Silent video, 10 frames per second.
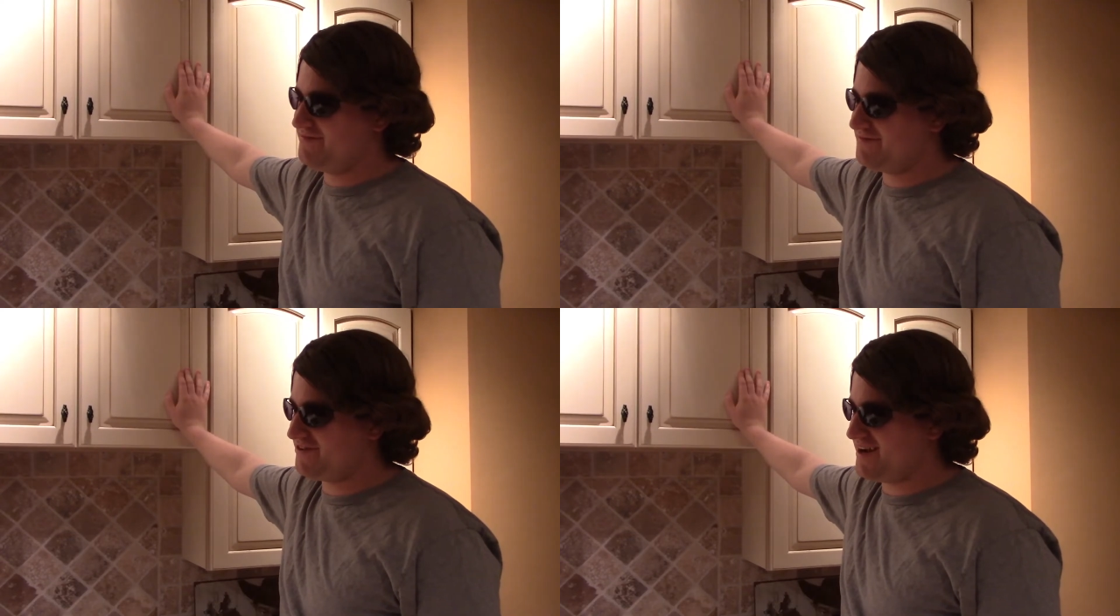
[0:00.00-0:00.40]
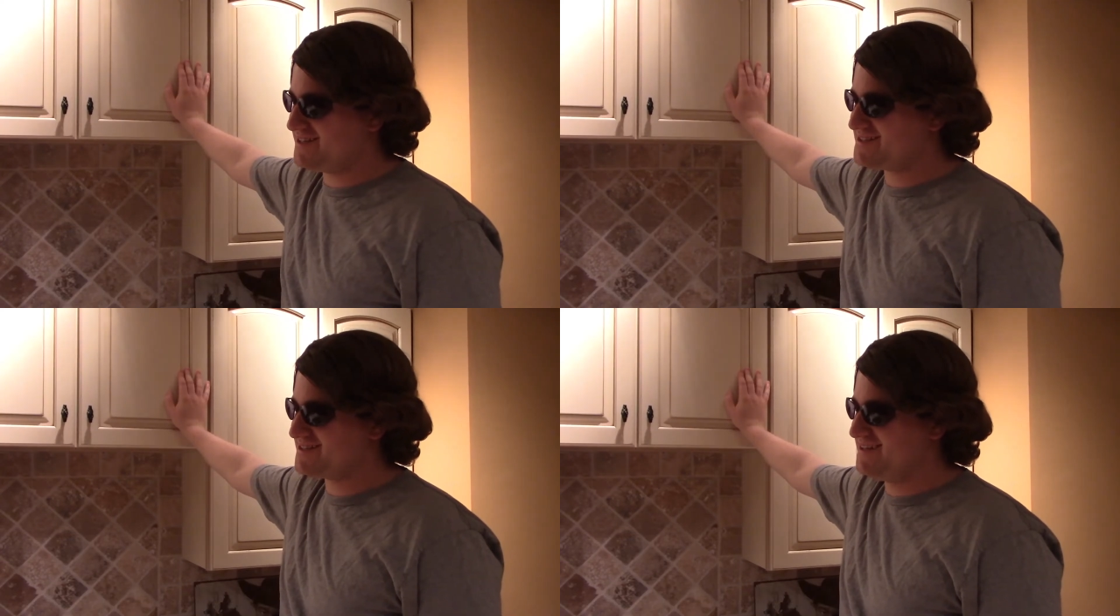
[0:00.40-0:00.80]

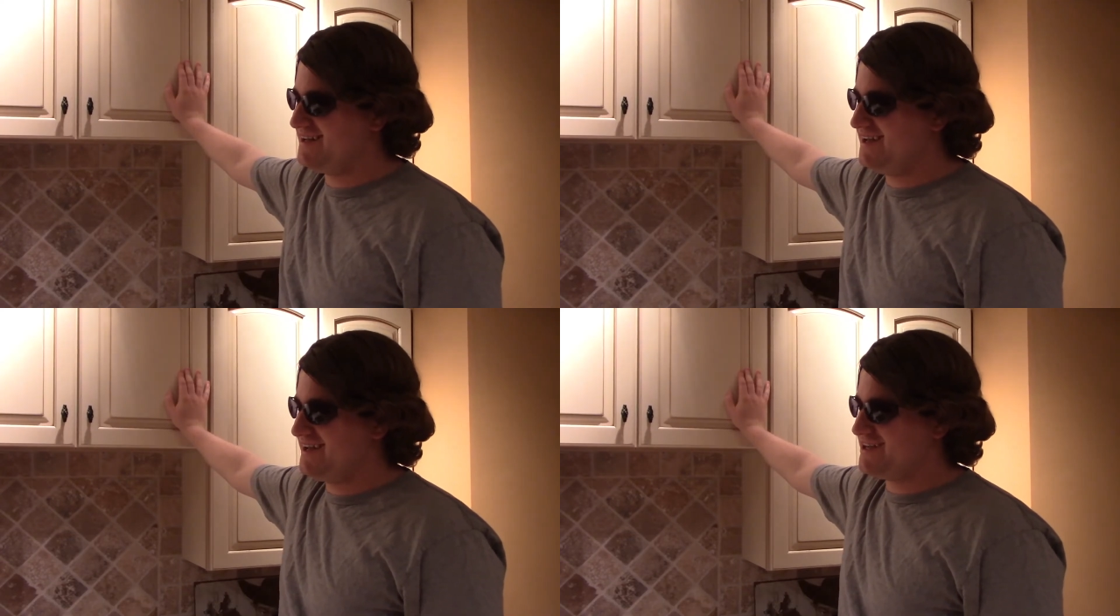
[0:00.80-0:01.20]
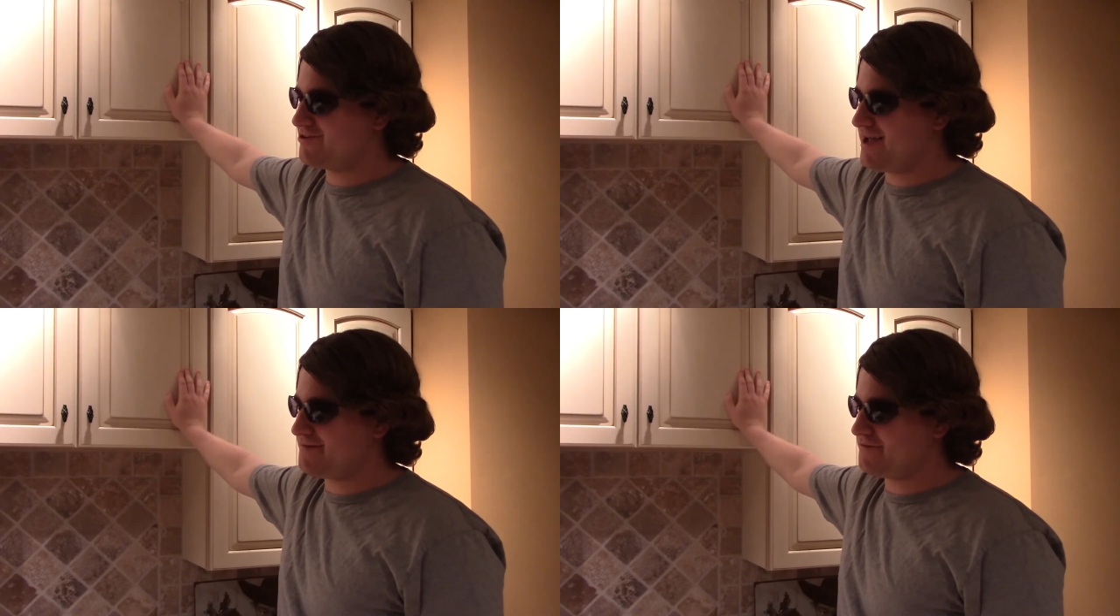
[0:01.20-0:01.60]
friends? You
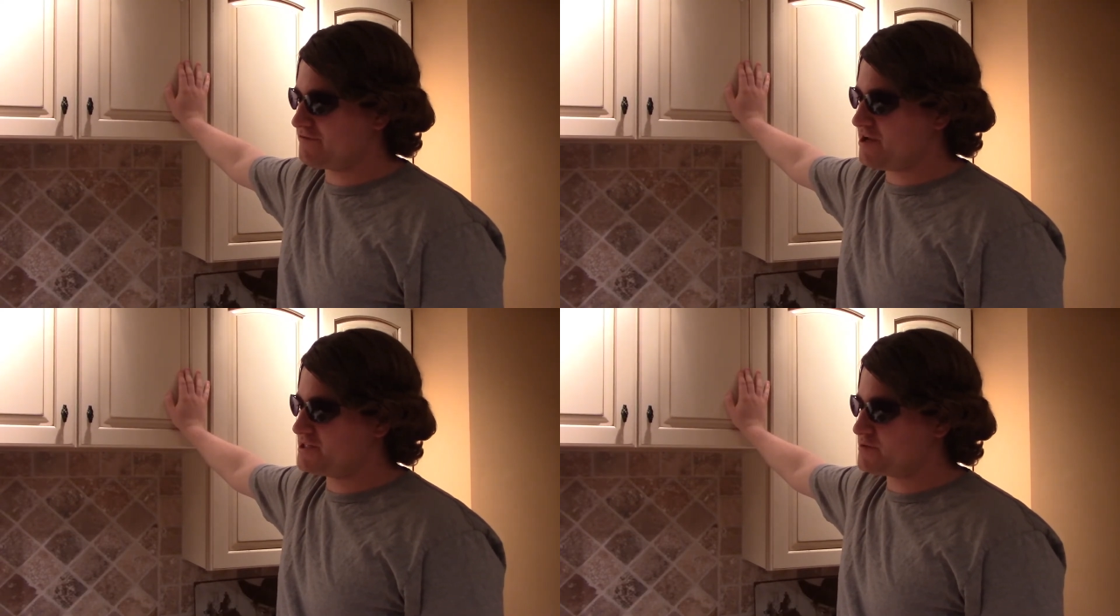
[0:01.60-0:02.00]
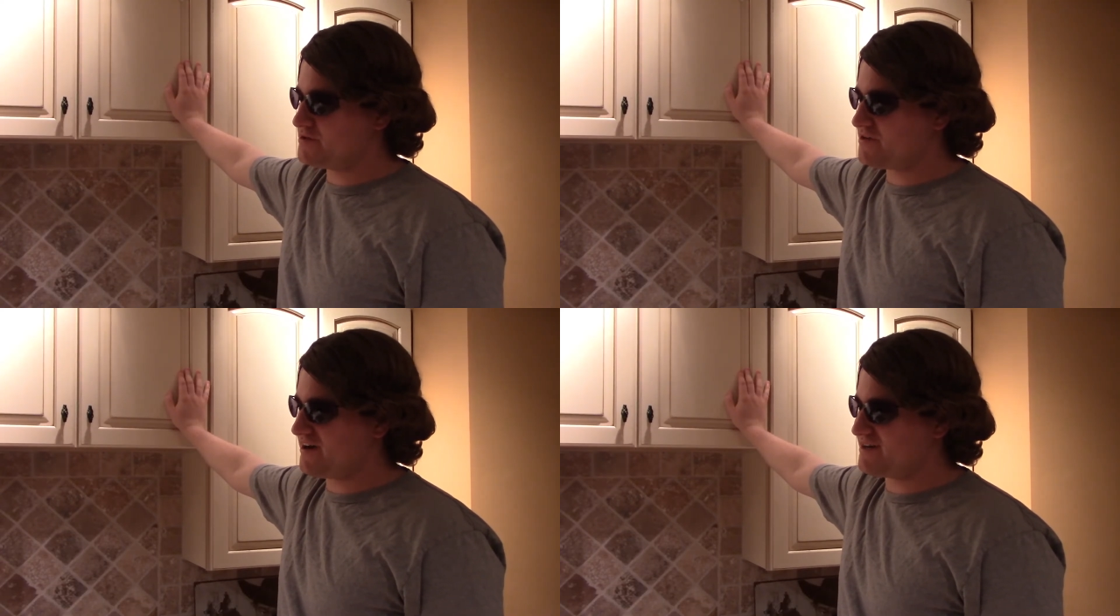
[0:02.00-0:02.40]
don't have any friends? What are you talking